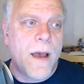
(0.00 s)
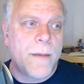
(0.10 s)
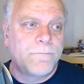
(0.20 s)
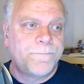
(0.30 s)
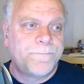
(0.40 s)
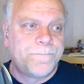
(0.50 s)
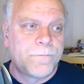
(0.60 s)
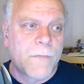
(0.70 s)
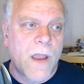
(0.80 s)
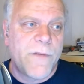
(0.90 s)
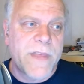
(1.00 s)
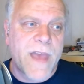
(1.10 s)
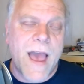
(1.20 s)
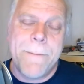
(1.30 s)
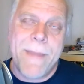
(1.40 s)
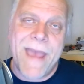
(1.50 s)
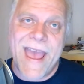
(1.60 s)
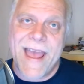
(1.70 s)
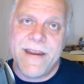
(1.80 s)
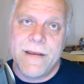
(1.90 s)
Um, for the
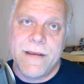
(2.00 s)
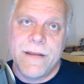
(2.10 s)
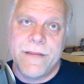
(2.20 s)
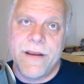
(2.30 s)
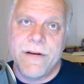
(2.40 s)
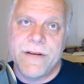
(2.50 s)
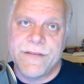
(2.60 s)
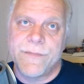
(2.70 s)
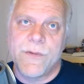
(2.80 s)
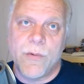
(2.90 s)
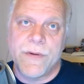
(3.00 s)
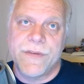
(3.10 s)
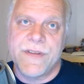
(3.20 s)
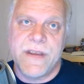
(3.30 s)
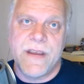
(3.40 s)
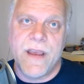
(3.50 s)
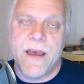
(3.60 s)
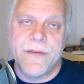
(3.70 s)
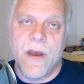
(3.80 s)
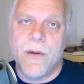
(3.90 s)
iPad, there is, of course, the,
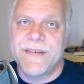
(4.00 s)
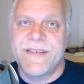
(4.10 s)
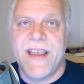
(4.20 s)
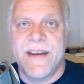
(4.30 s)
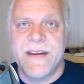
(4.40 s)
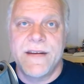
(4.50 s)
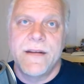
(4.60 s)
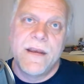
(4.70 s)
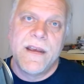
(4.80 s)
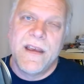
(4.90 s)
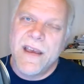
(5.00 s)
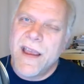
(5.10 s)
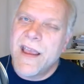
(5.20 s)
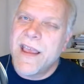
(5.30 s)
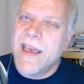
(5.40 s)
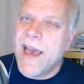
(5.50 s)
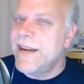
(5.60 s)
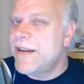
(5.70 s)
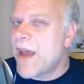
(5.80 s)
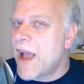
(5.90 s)
uh, the OS 10
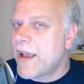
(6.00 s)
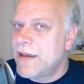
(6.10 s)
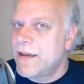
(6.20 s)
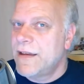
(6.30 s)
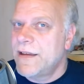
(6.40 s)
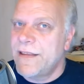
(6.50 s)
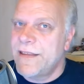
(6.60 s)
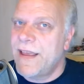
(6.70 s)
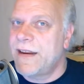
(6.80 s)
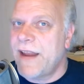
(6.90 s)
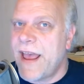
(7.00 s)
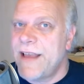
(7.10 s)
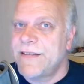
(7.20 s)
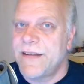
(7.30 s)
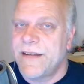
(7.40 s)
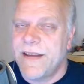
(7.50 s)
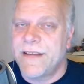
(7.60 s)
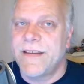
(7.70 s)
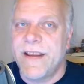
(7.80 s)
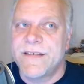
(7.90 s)
kind of dock that it has.
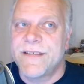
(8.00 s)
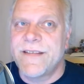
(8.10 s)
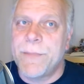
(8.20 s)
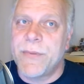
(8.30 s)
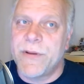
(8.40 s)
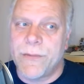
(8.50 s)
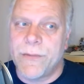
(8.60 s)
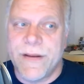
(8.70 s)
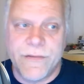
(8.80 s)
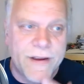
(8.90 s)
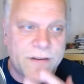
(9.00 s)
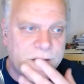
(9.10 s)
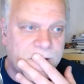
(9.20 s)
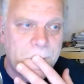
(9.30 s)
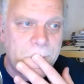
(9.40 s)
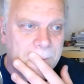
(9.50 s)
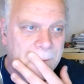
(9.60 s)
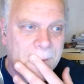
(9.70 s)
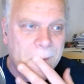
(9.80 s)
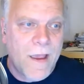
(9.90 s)
It, it's it's a step in the right direction.
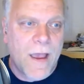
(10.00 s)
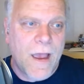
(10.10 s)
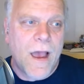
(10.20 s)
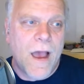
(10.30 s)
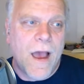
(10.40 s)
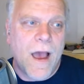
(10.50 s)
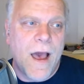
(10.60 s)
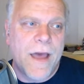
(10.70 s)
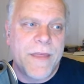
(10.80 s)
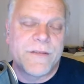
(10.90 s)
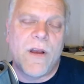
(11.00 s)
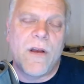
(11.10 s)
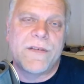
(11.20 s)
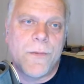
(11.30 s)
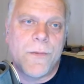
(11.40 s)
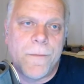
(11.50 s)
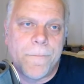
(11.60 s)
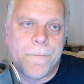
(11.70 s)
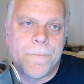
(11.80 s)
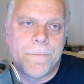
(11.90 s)
Uh, there's
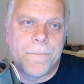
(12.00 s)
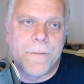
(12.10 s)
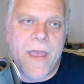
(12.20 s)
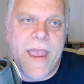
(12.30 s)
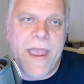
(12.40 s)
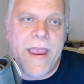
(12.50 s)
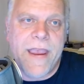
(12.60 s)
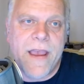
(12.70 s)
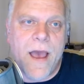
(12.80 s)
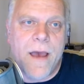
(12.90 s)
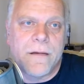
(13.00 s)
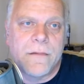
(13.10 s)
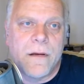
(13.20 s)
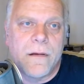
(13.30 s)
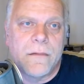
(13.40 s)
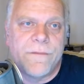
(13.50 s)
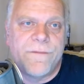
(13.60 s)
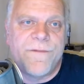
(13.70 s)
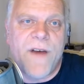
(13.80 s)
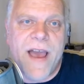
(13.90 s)
also a uh,
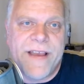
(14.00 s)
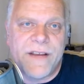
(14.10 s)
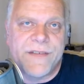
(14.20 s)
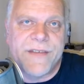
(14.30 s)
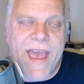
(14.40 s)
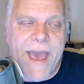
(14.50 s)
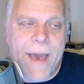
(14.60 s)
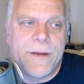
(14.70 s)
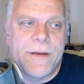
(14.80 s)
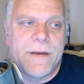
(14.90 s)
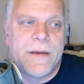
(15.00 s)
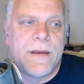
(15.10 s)
files app